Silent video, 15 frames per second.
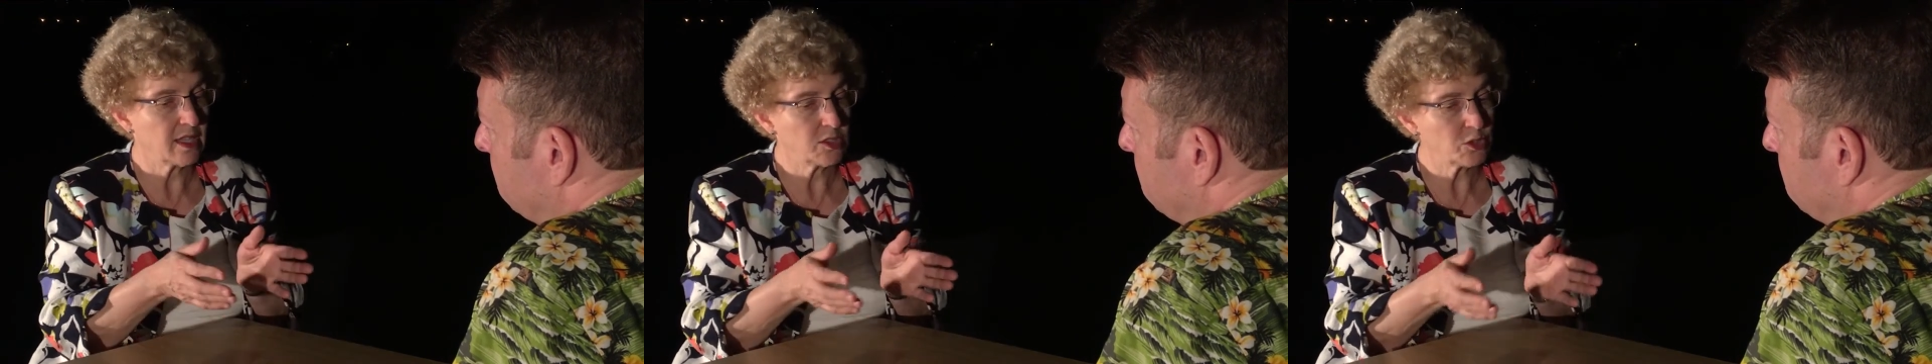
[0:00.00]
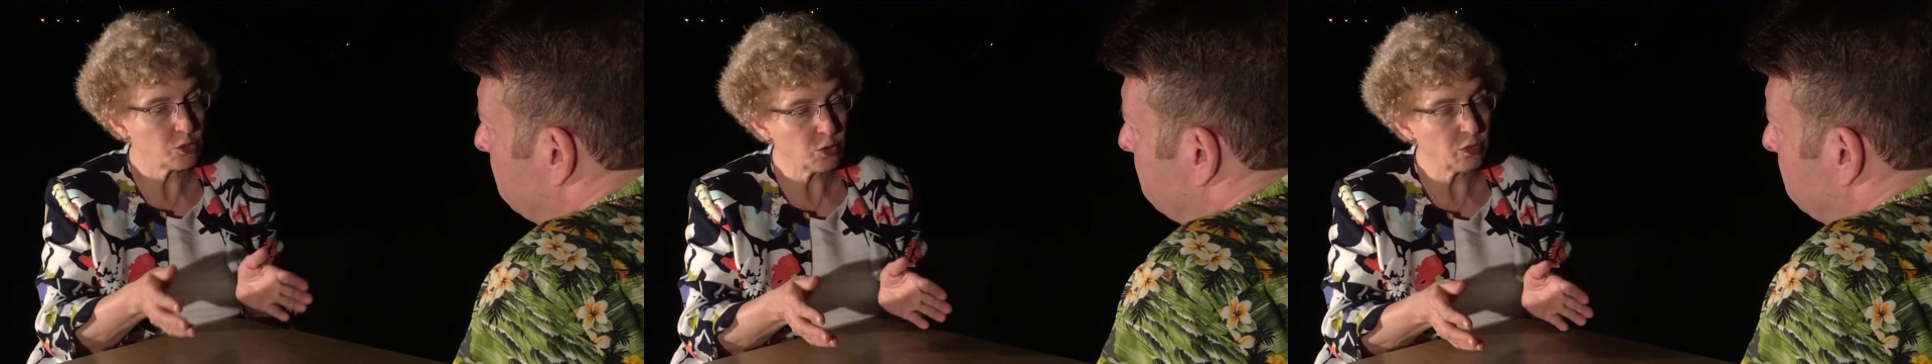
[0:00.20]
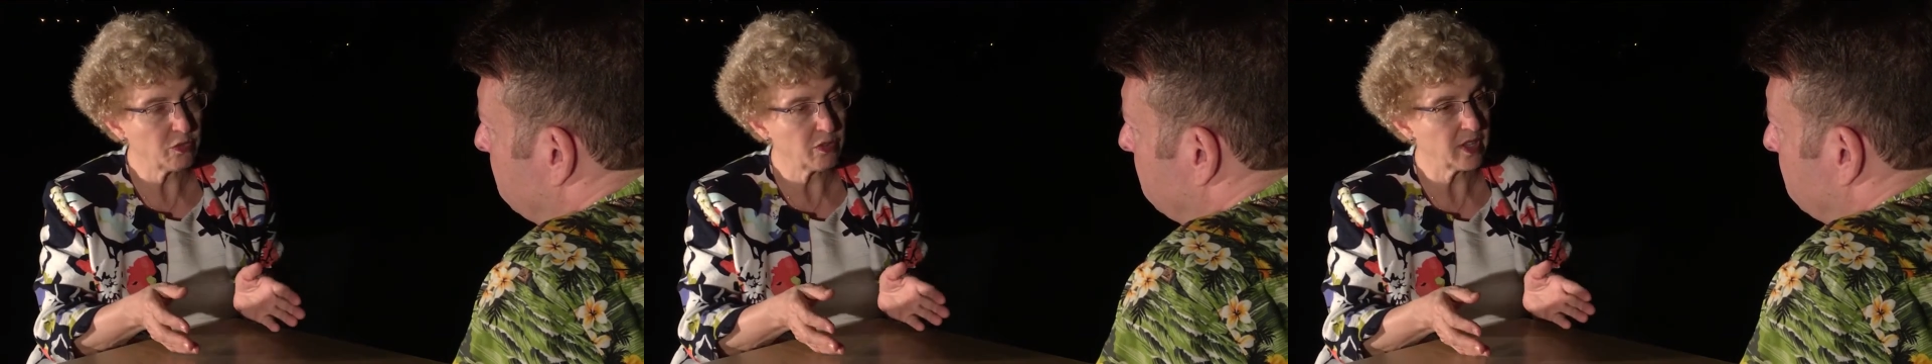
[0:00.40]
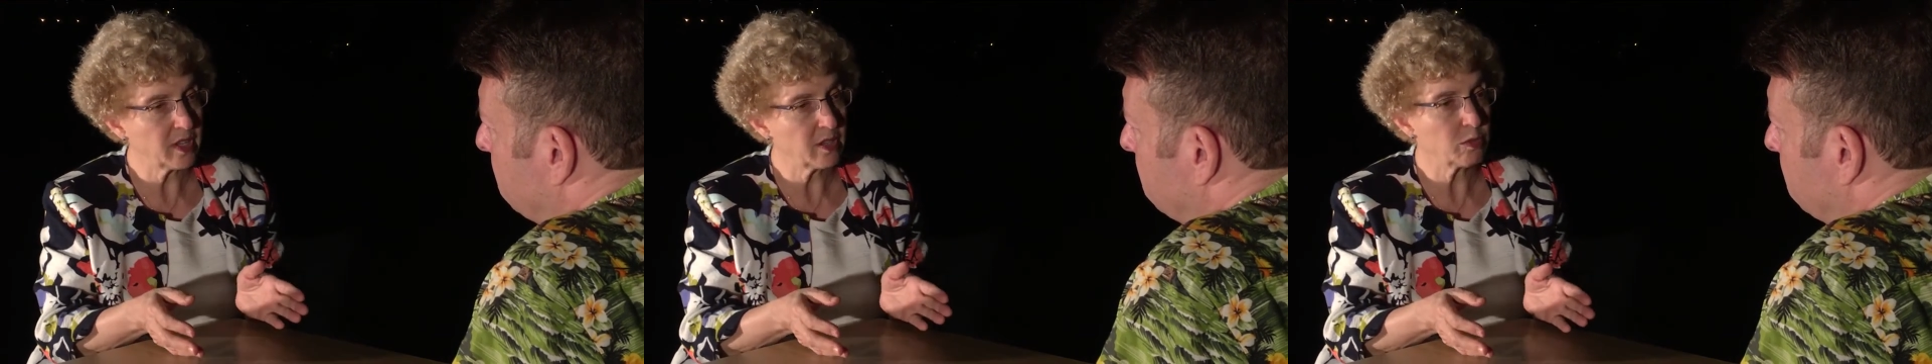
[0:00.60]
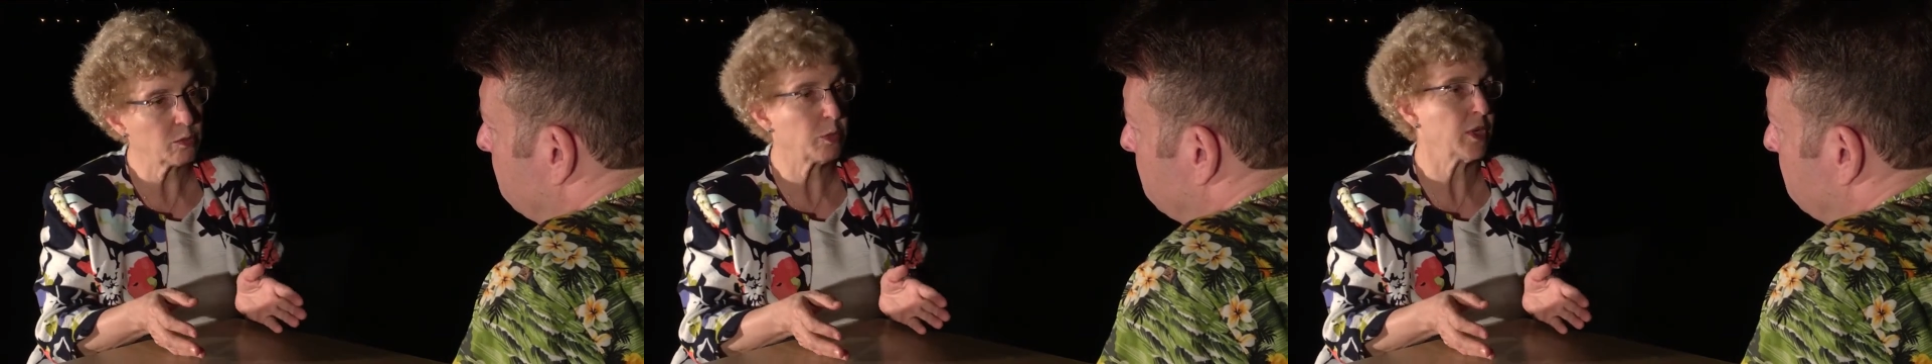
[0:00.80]
these new
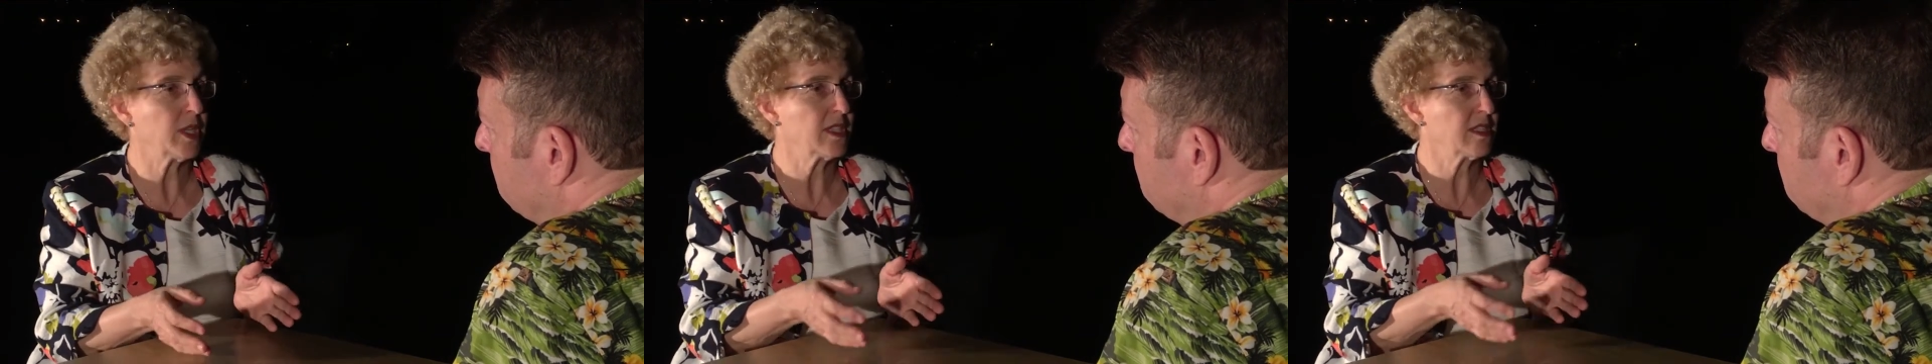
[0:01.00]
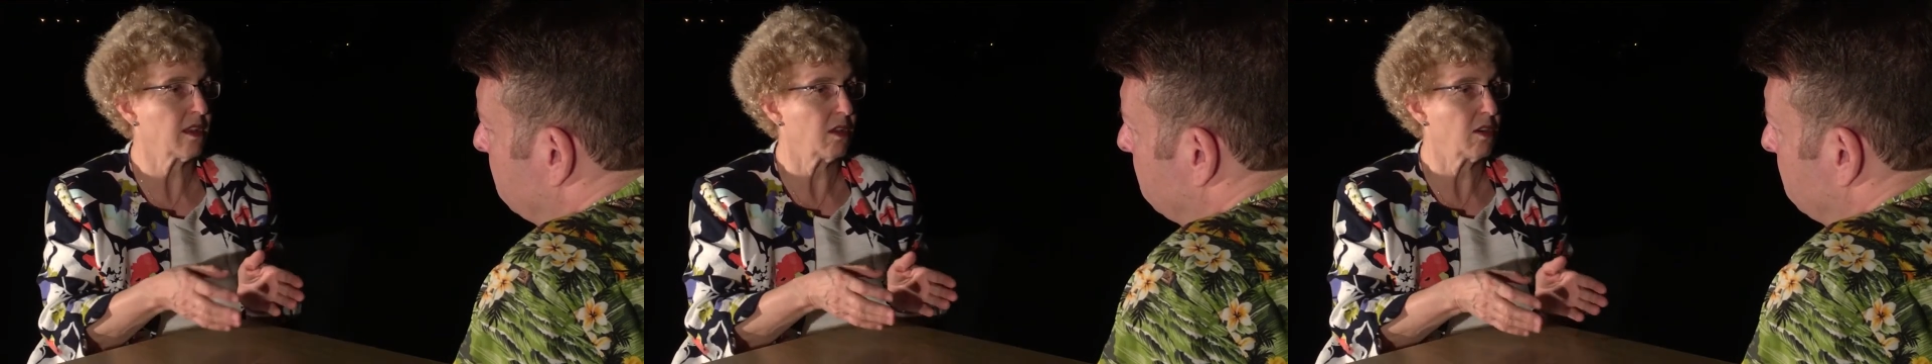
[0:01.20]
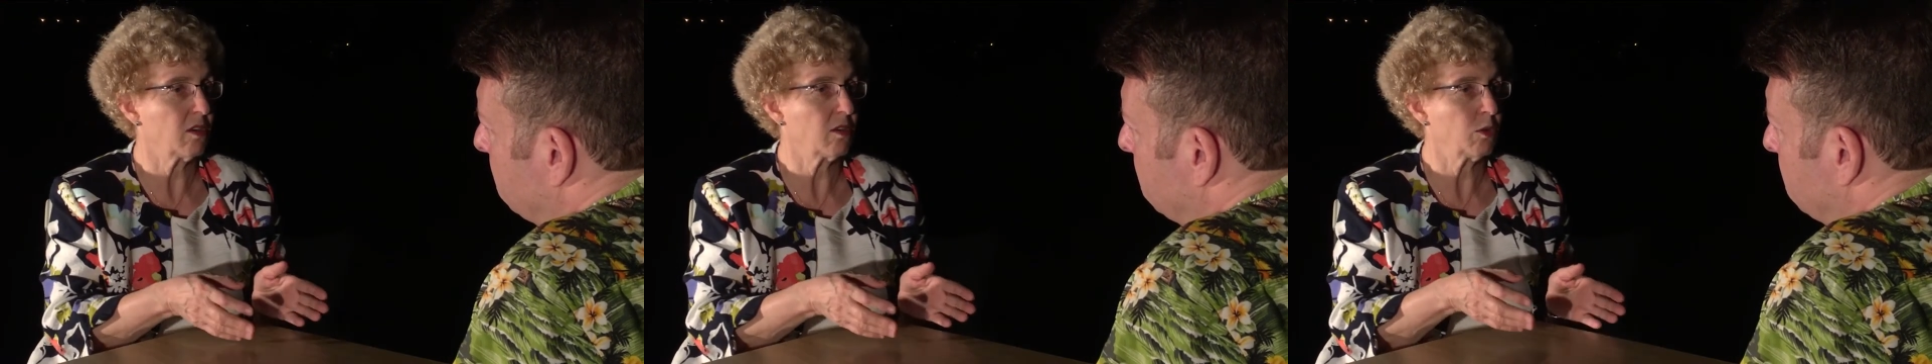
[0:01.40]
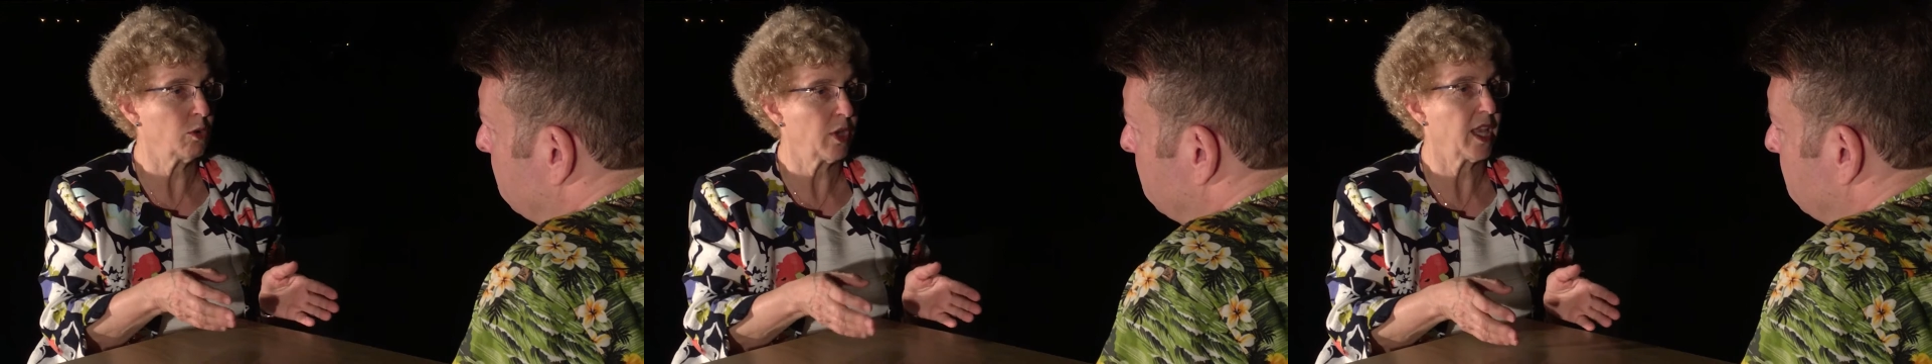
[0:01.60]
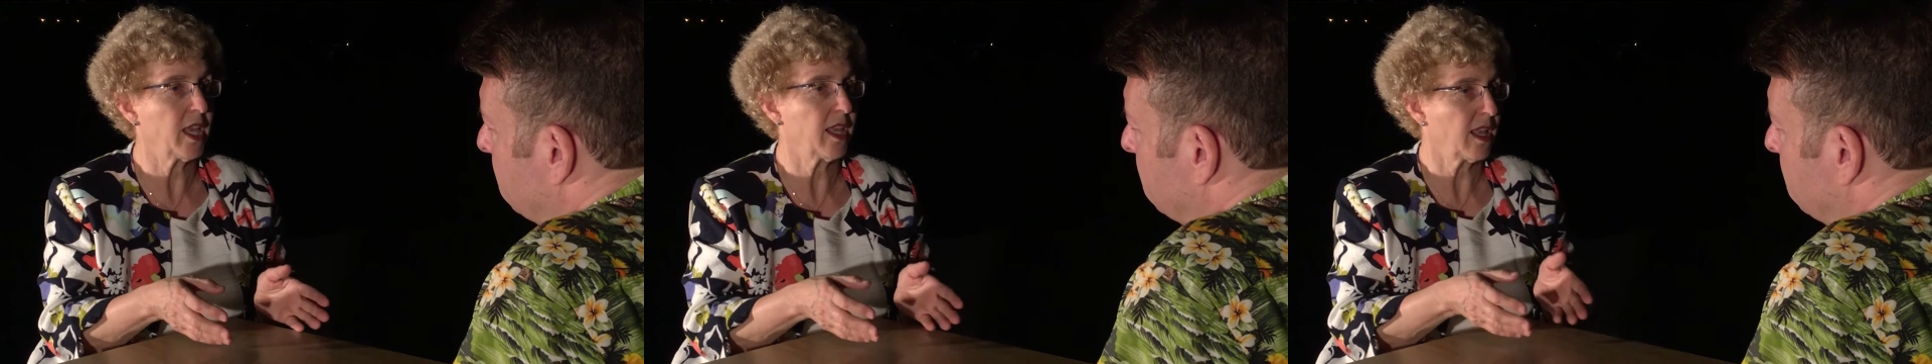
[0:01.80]
fingerprints are
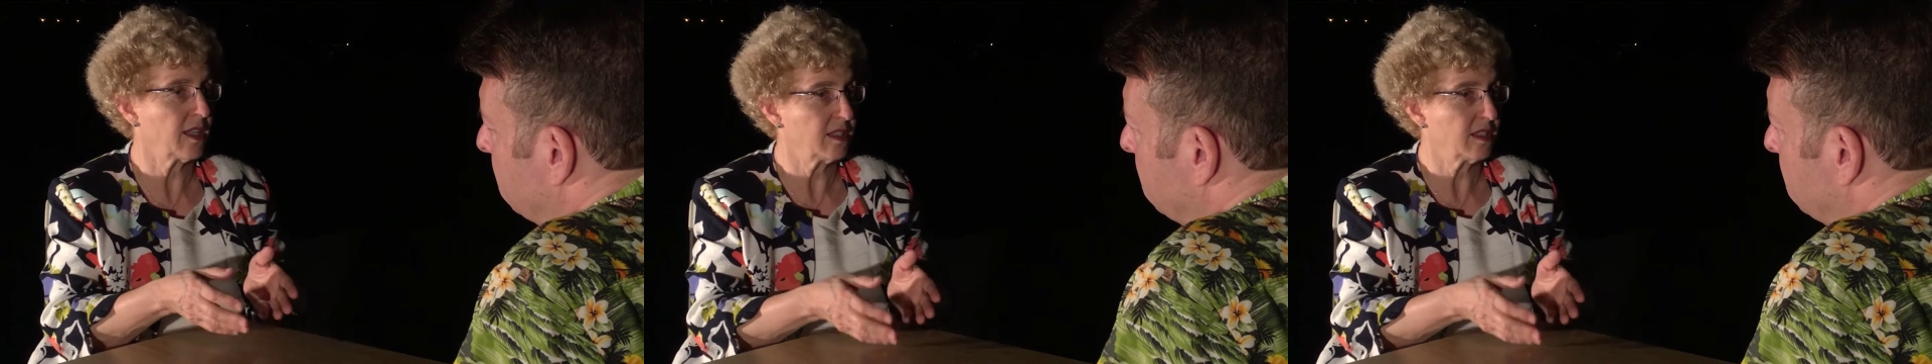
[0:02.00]
looking